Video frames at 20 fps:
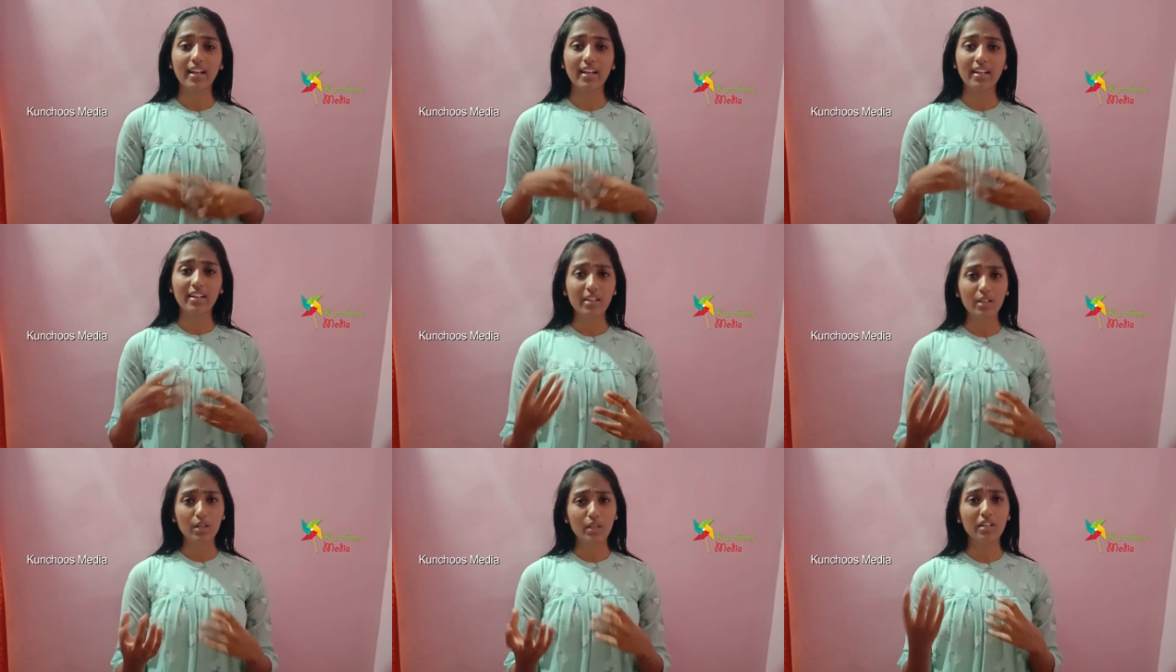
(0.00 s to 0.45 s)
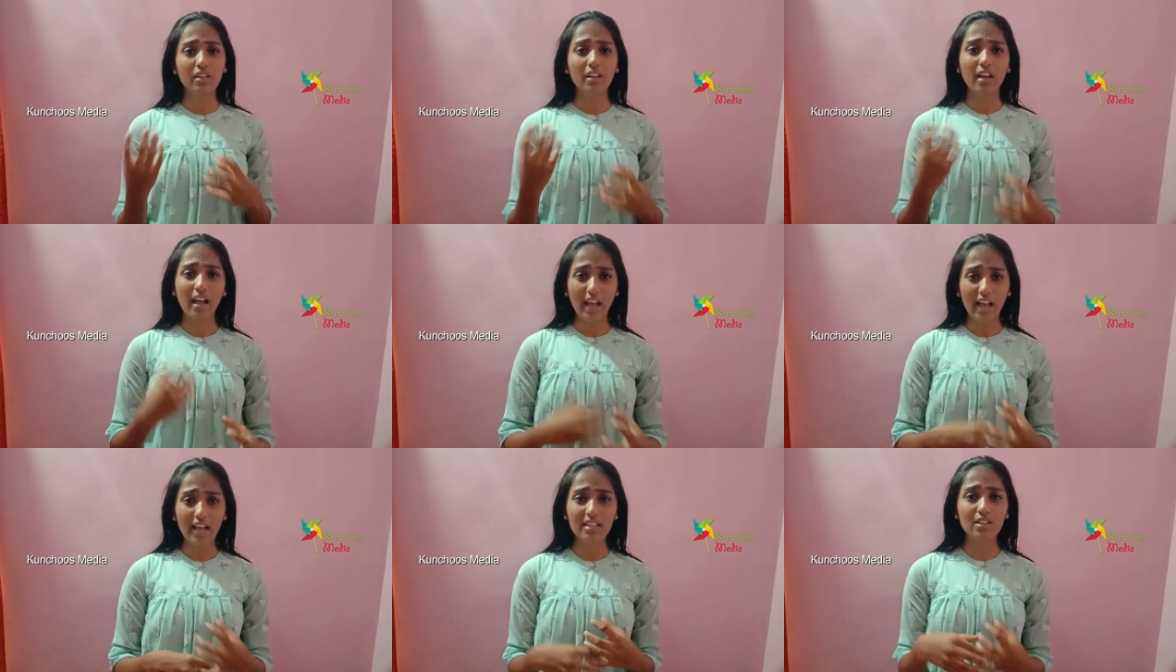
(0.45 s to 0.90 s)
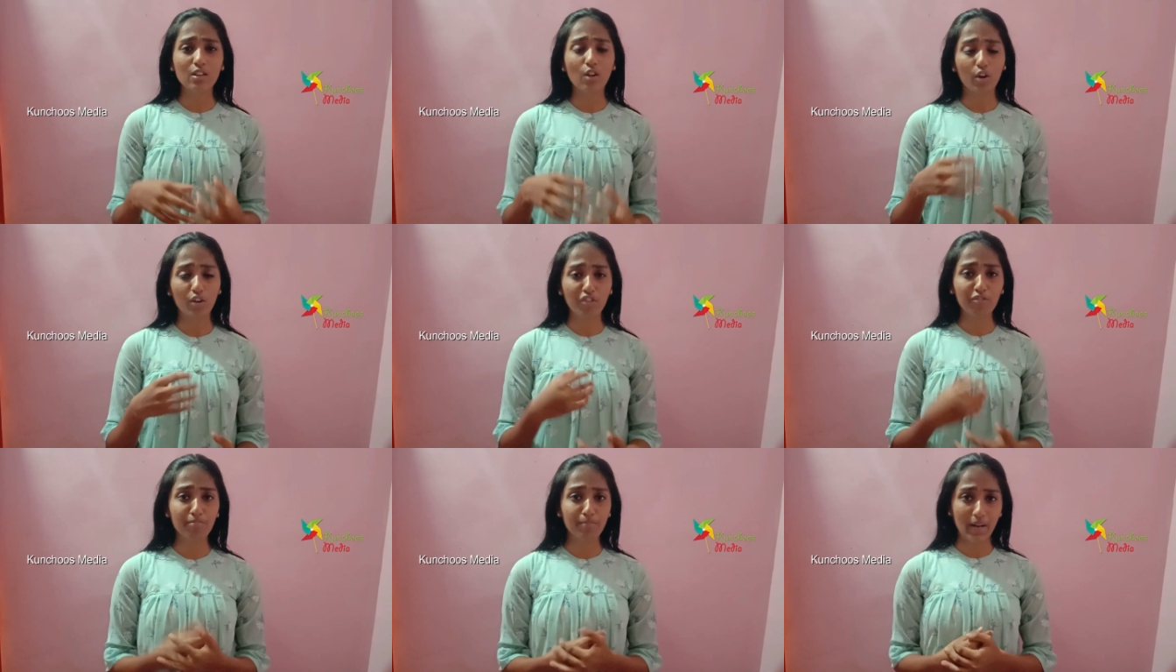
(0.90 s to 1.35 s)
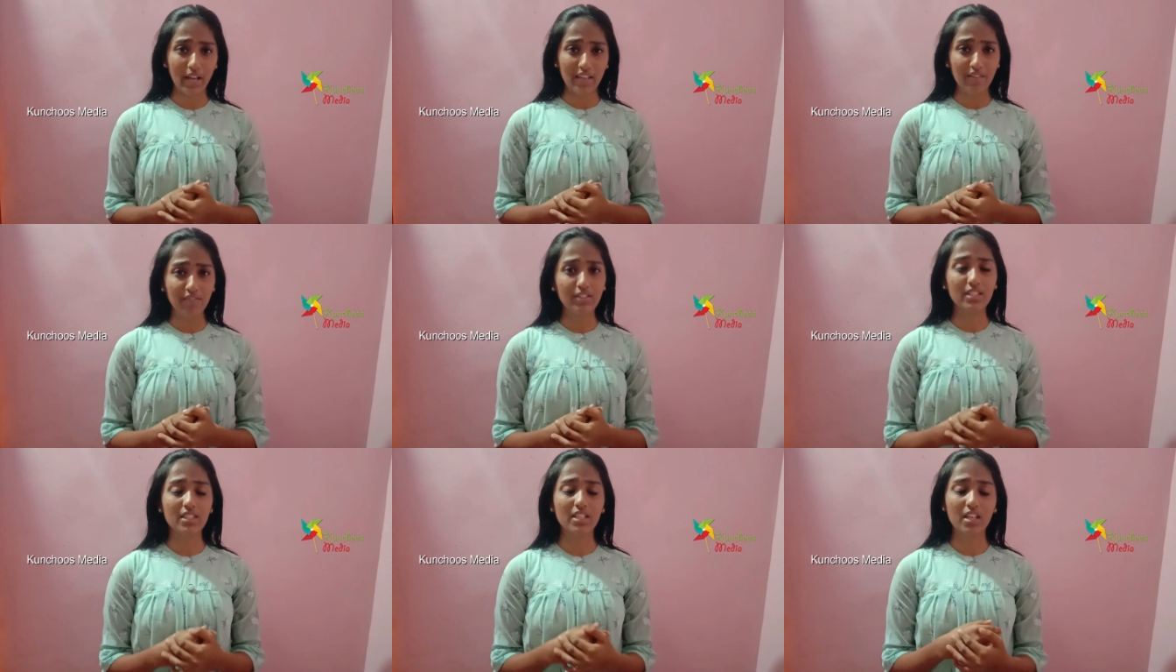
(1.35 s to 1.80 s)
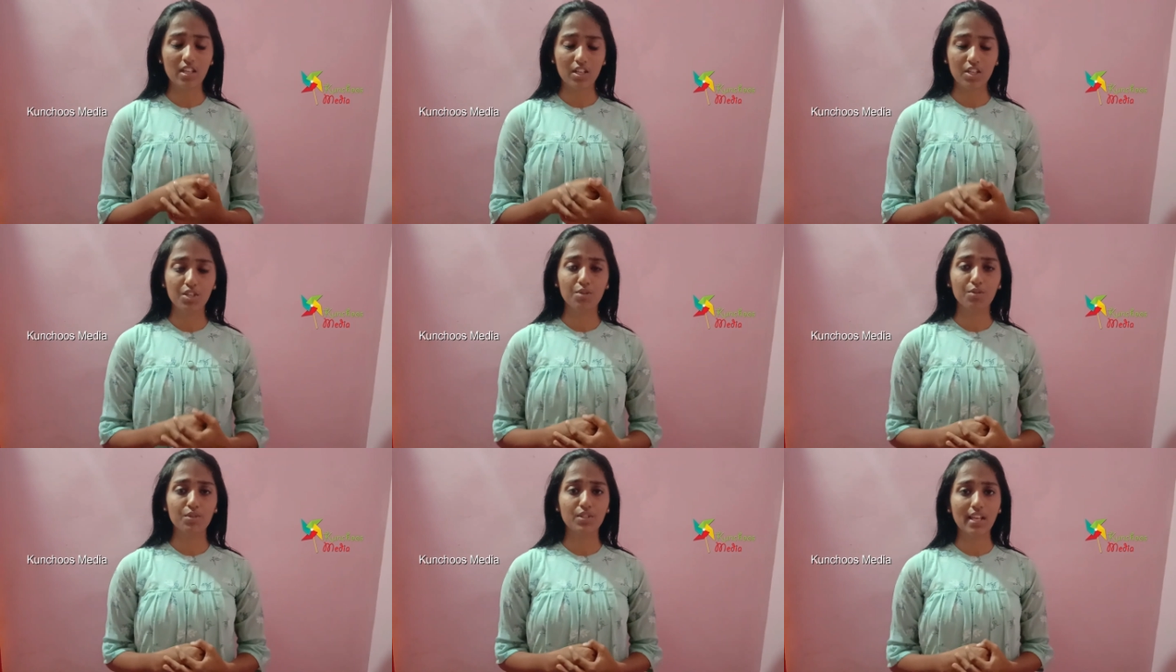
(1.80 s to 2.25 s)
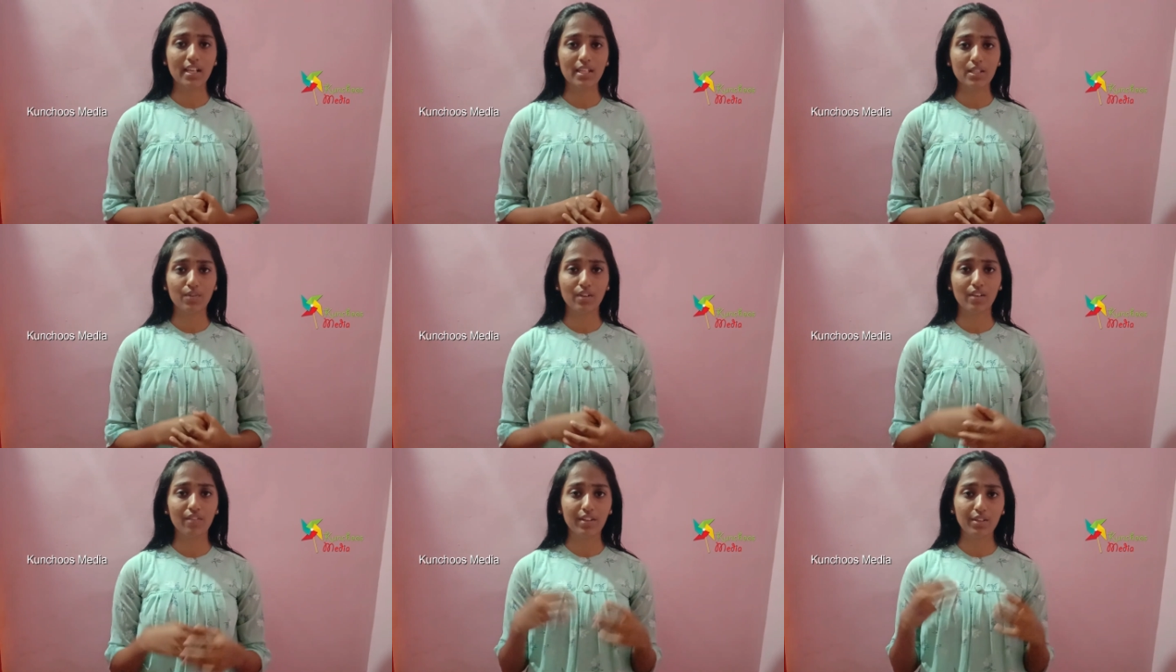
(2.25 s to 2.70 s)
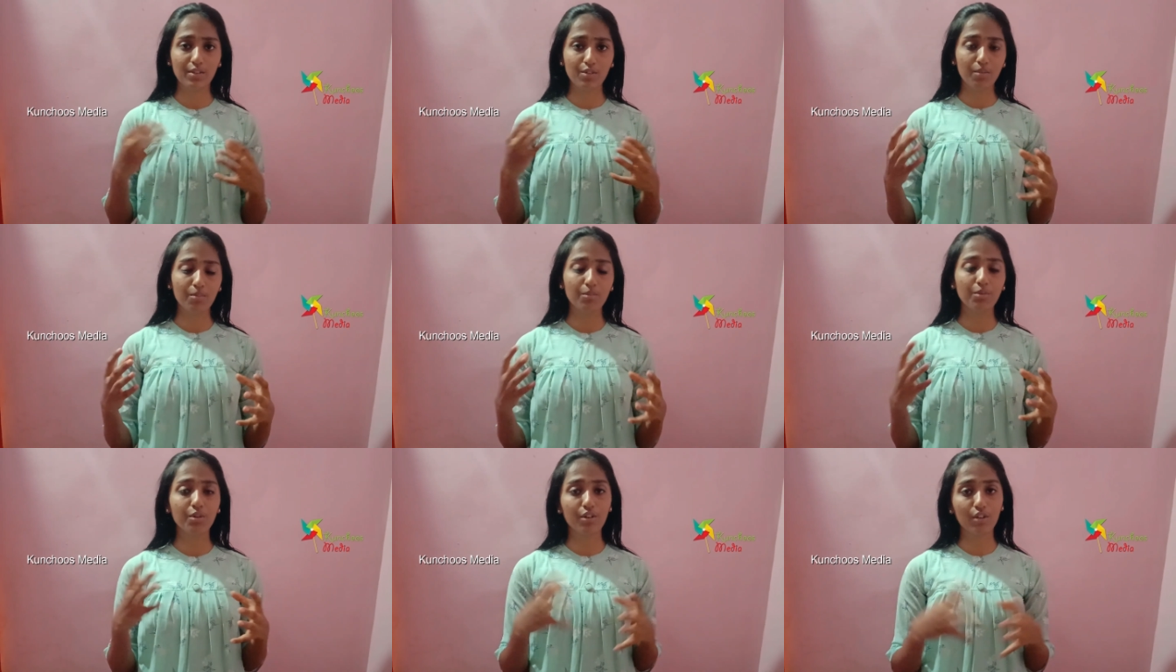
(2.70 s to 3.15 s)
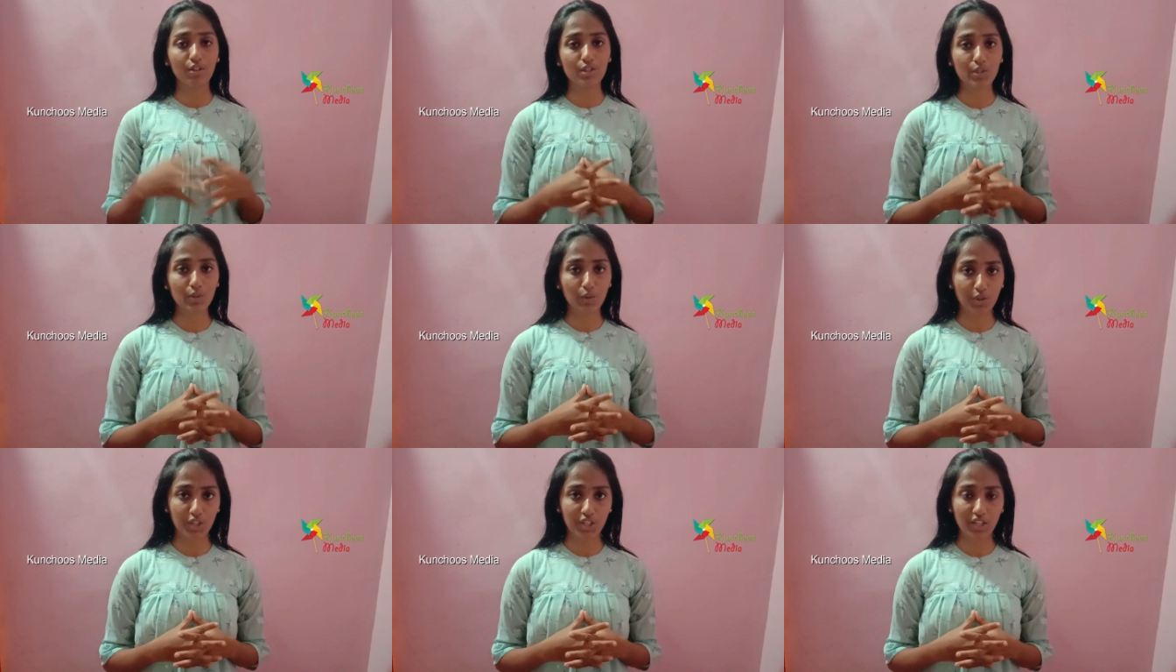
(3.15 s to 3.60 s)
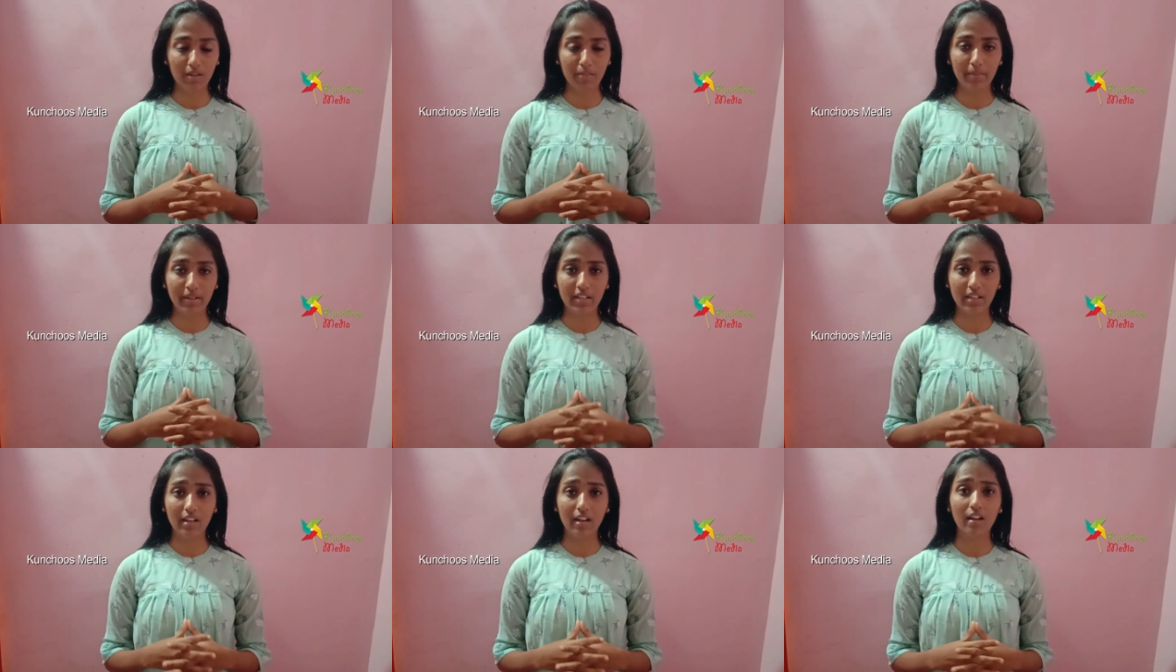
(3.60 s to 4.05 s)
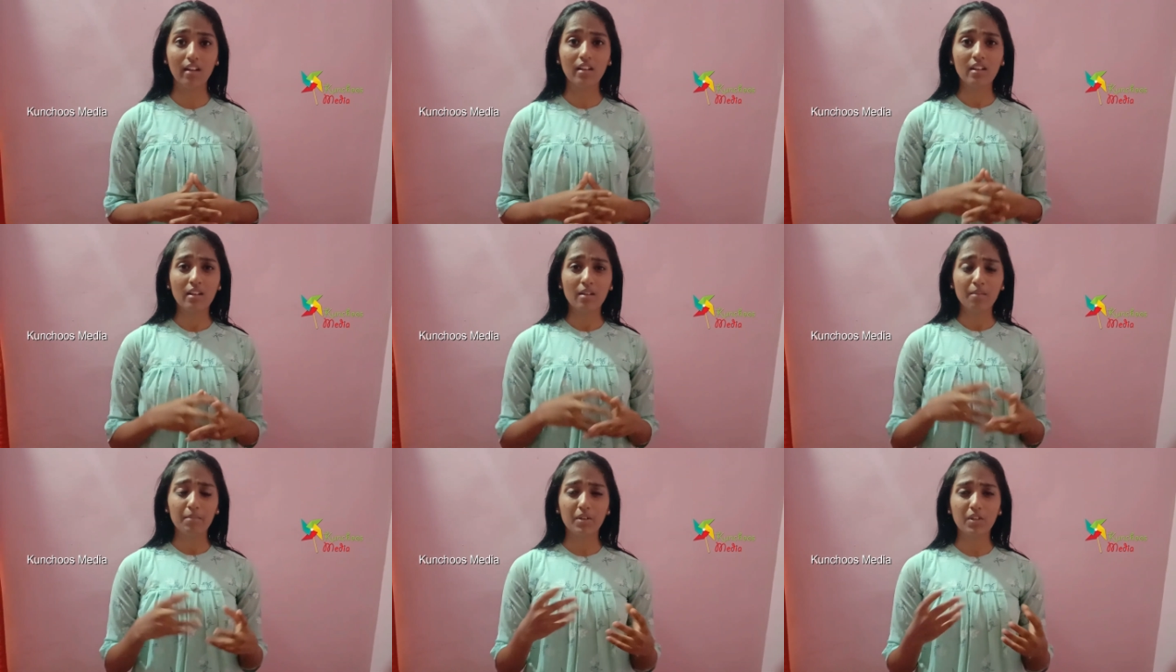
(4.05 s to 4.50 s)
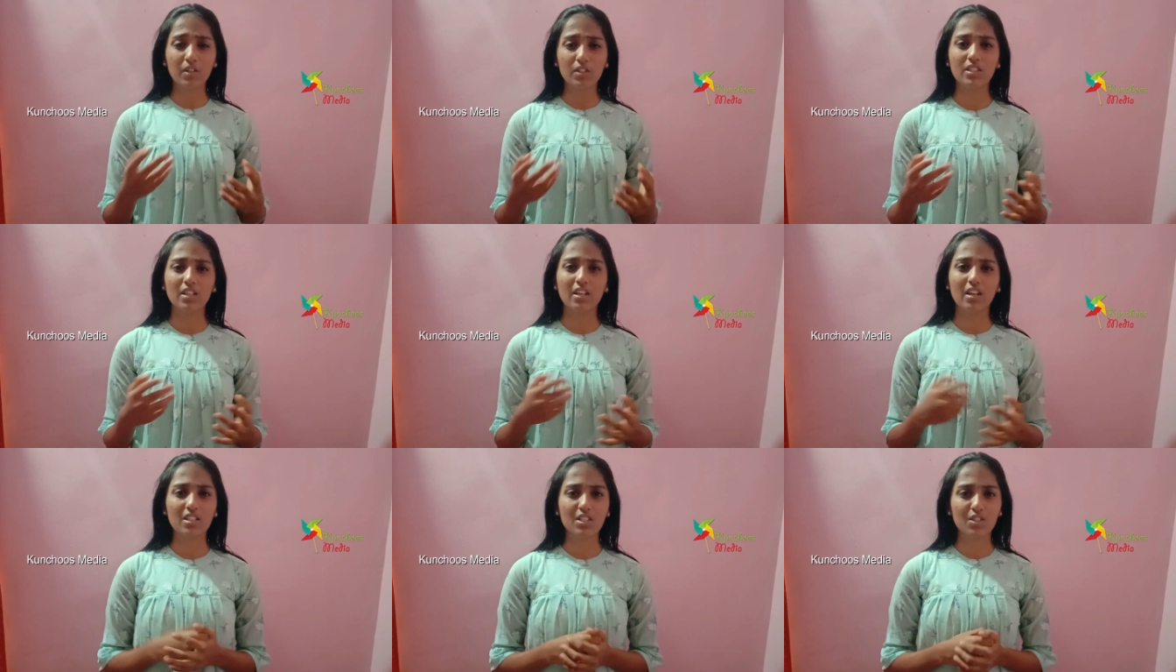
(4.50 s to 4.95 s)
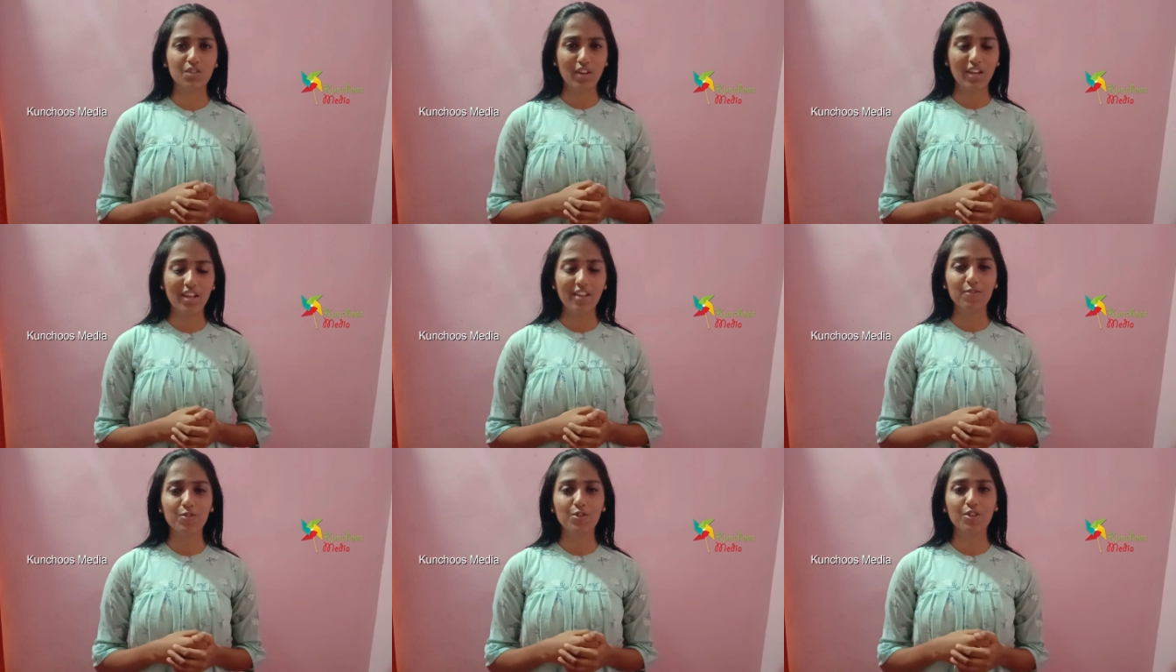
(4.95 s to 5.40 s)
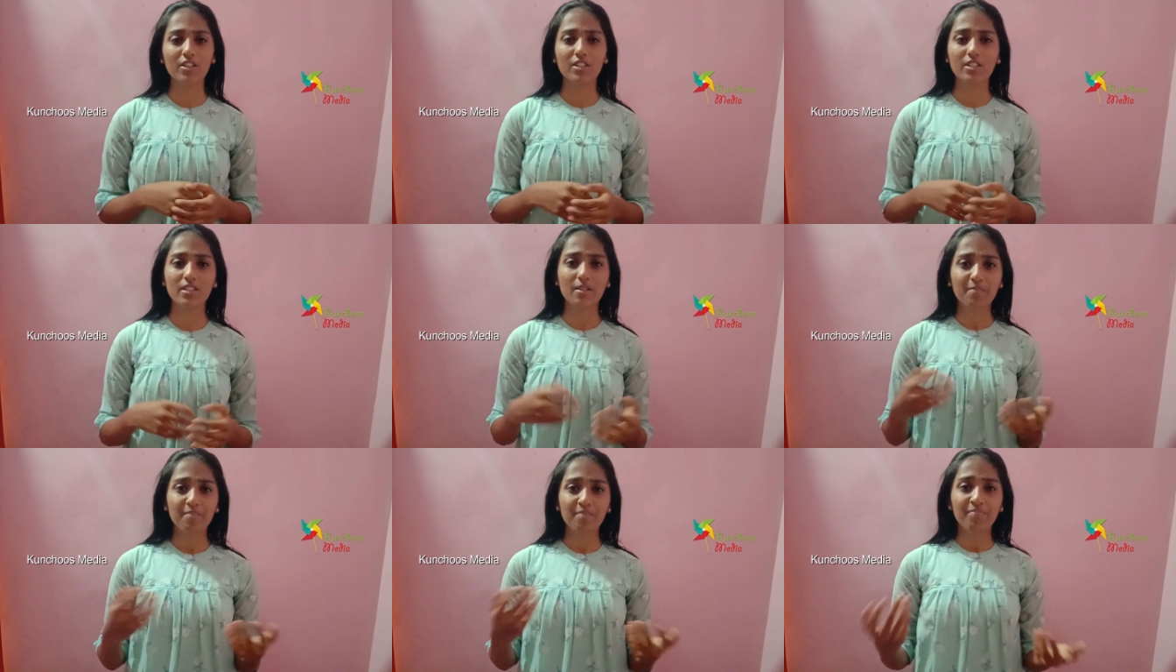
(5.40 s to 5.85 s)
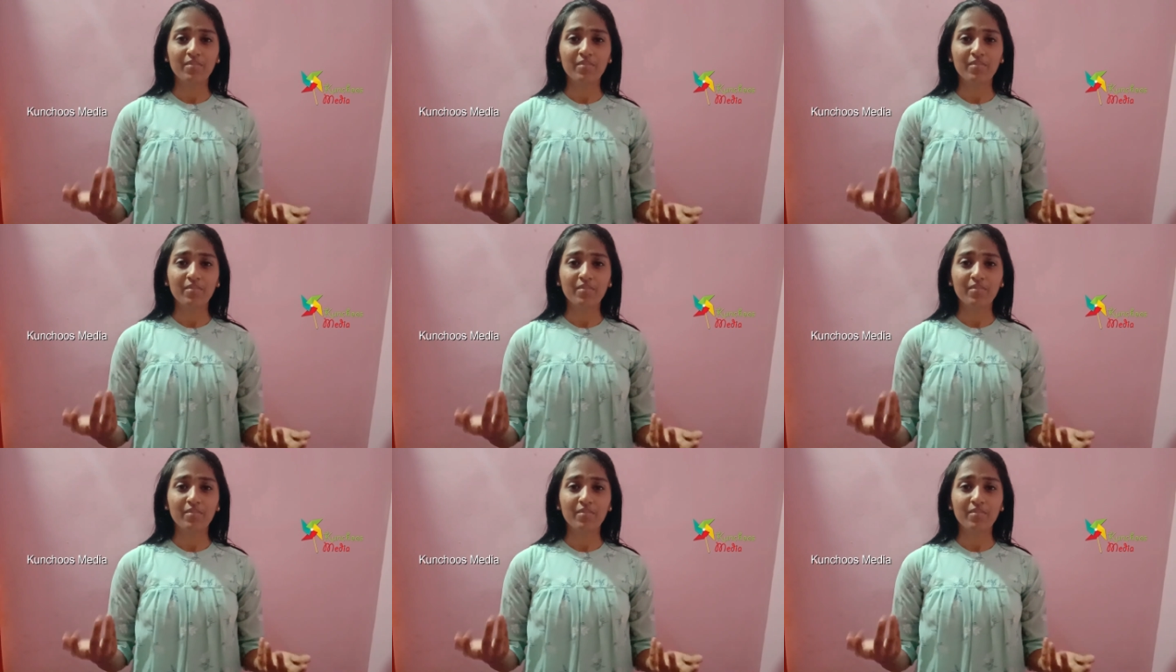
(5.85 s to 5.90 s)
And it has a lot of privacy issues as well when you're more on social media, because there are strangers.